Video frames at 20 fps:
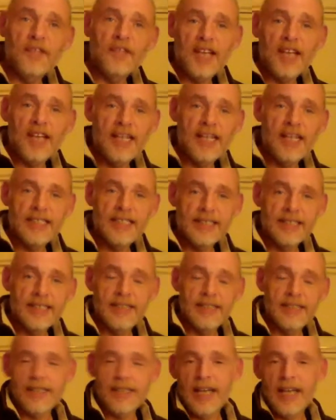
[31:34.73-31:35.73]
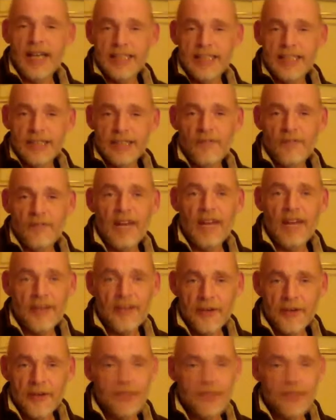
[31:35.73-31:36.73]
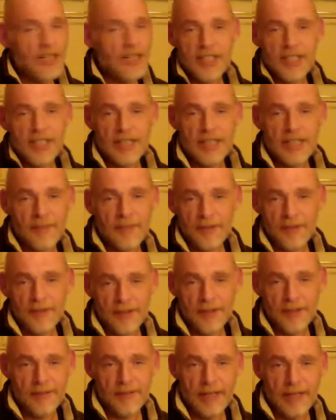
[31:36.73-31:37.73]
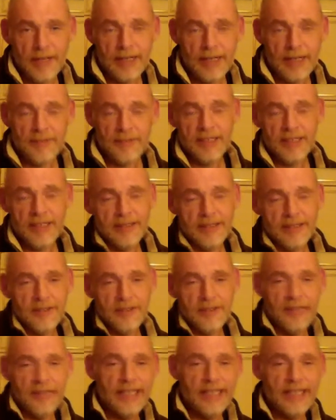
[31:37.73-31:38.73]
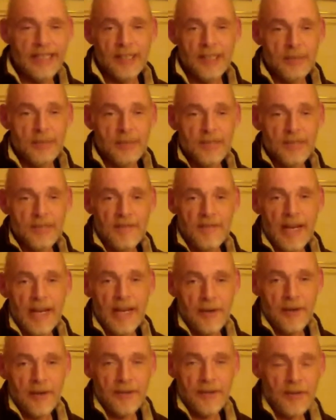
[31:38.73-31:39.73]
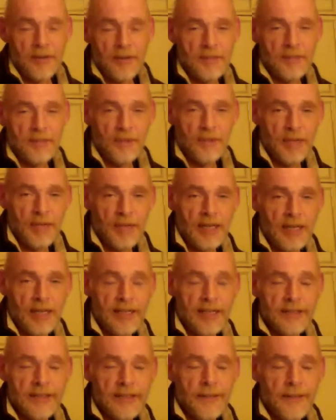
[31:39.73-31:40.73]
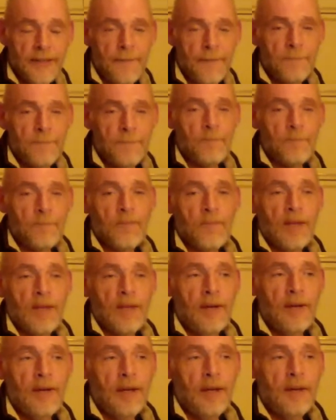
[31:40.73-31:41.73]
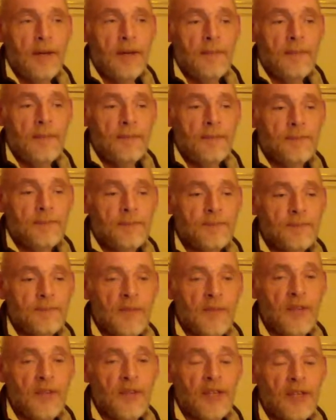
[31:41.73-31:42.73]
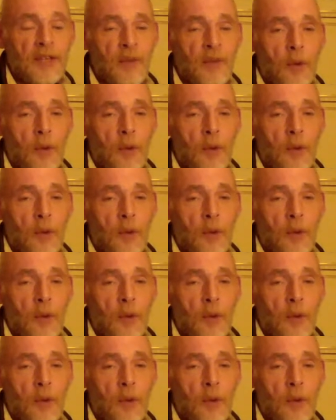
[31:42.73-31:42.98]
context. The context of flat Earth changed everything. Right? Everything was sort of leading up to flat Earth. Come to realize, um, if you think of your own